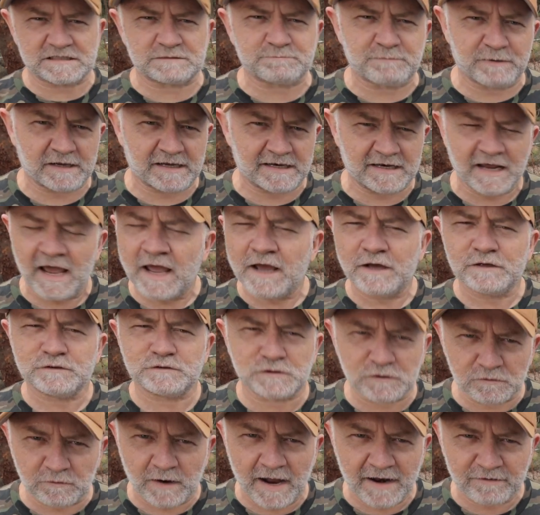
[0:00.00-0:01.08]
speed
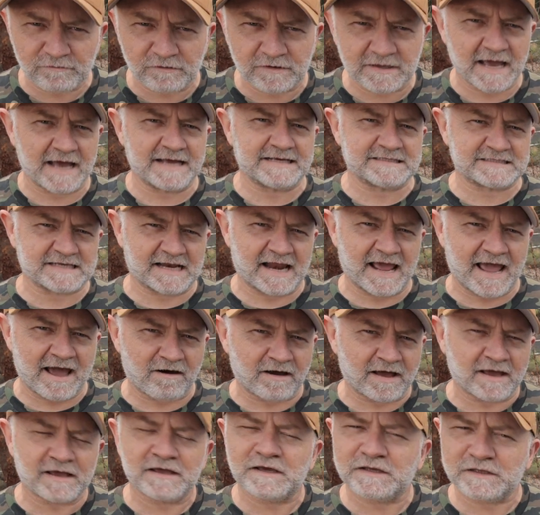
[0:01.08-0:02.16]
200 k's an
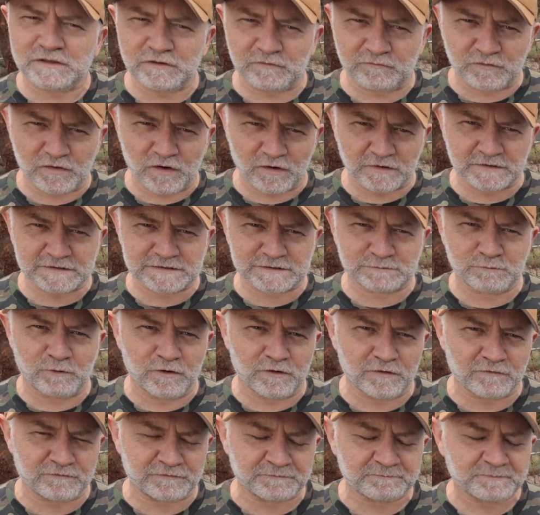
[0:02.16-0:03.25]
hour, you've got to
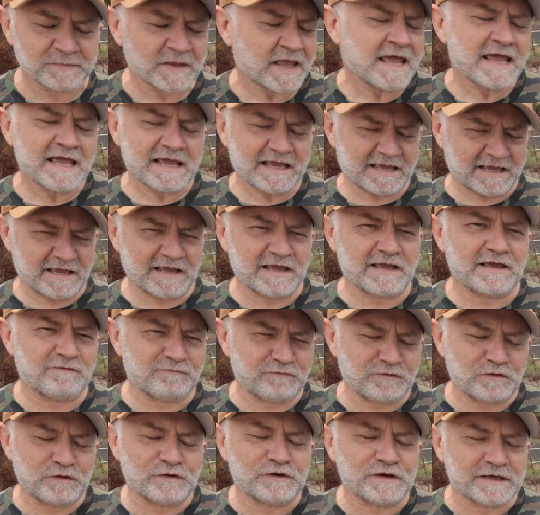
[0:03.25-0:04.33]
swerve.
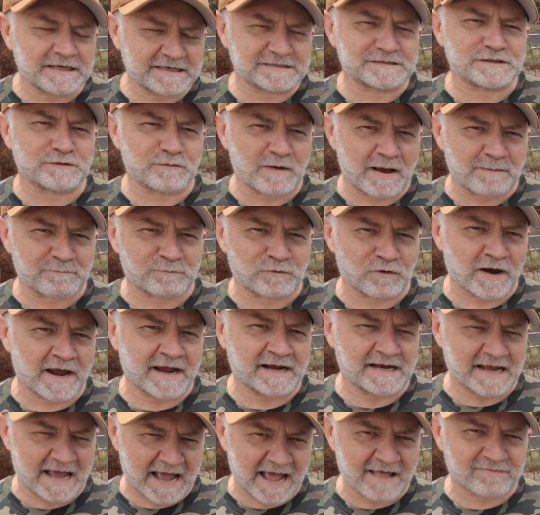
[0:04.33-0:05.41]
If you needed to
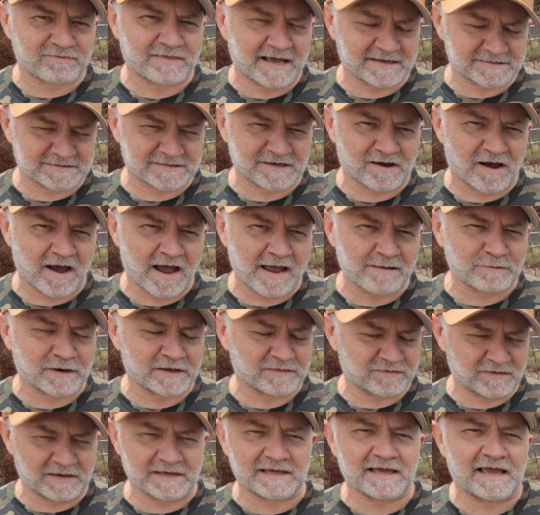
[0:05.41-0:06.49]
upgrade at that time, I
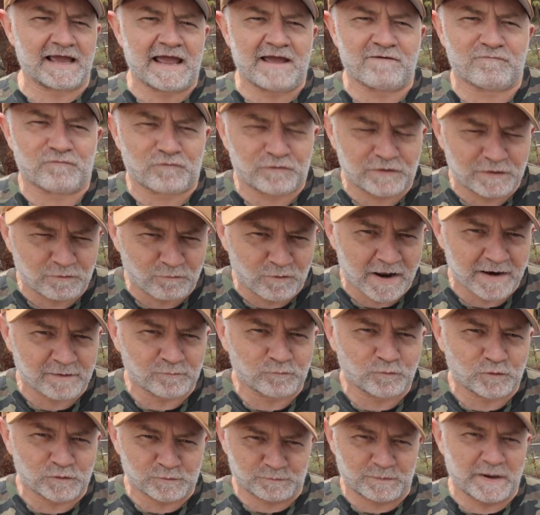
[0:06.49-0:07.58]
think
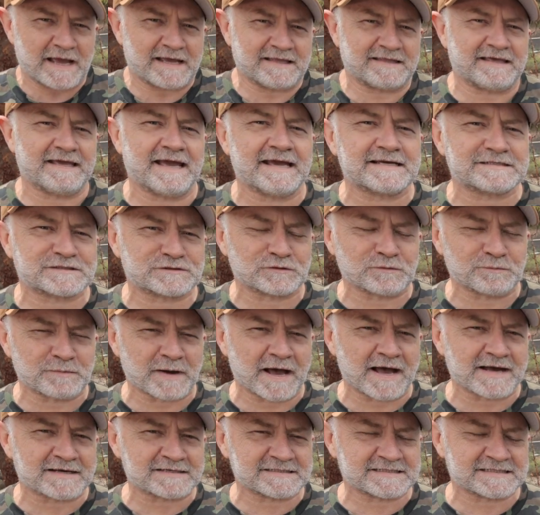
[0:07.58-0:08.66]
everyone would pay the extra
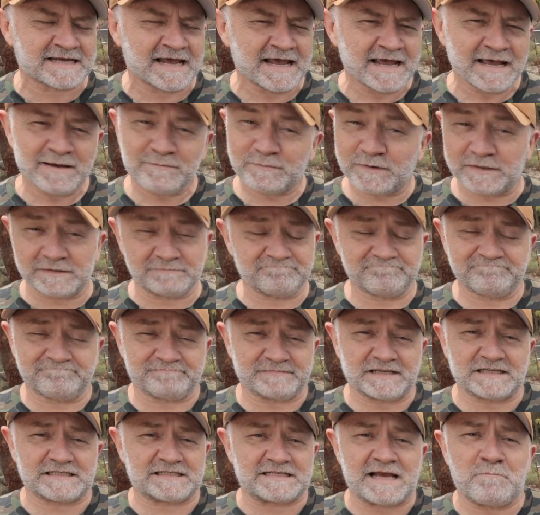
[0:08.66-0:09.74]
bucks, but
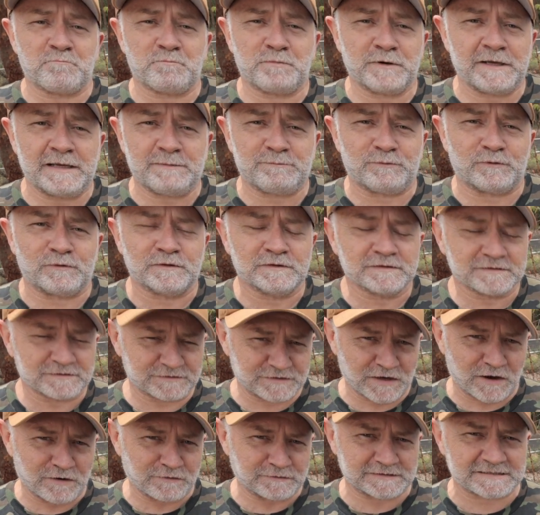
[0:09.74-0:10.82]
some people
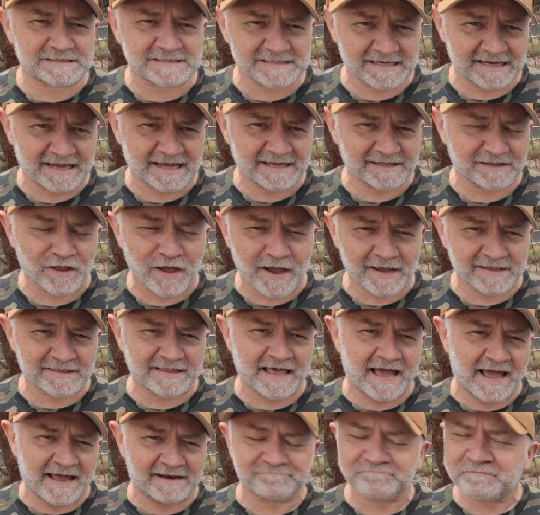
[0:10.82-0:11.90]
don't see it like
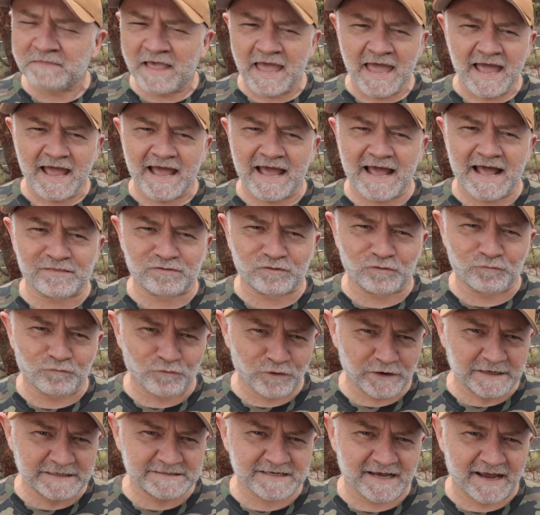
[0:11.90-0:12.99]
that at the
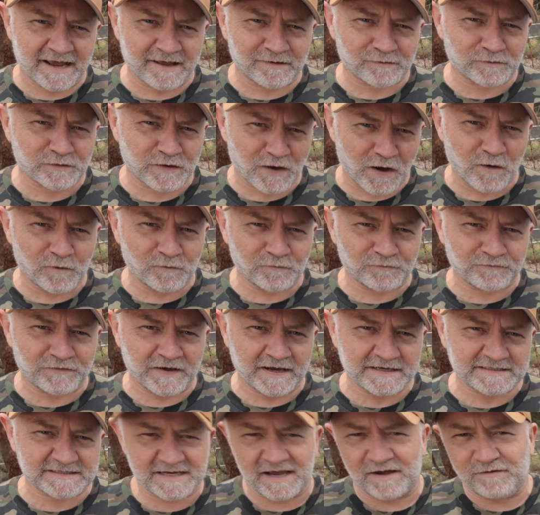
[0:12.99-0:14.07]
retail
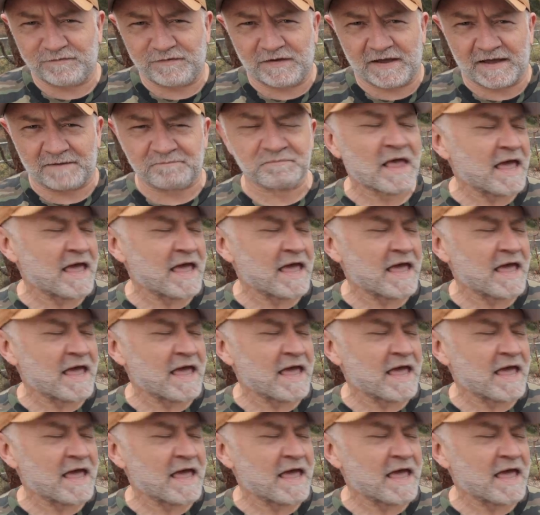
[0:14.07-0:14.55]
coalface. Go figure.